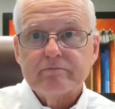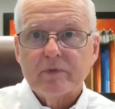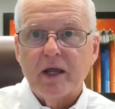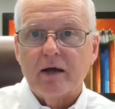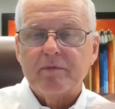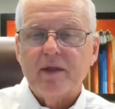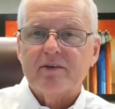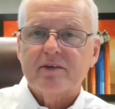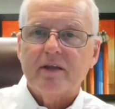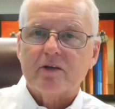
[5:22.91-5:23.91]
Yeah,
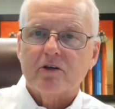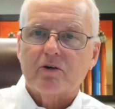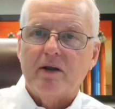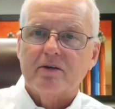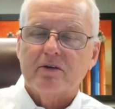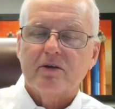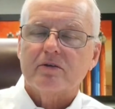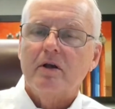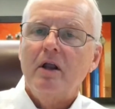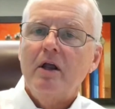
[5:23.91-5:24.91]
that's how crazy this
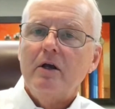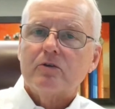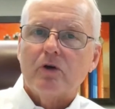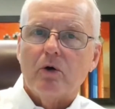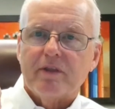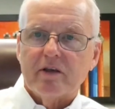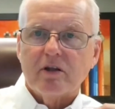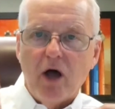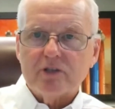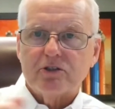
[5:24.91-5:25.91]
is. So this
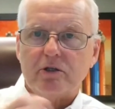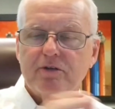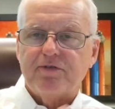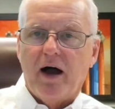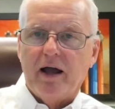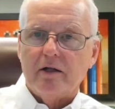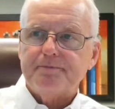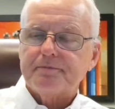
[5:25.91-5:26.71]
lawsuit is filed,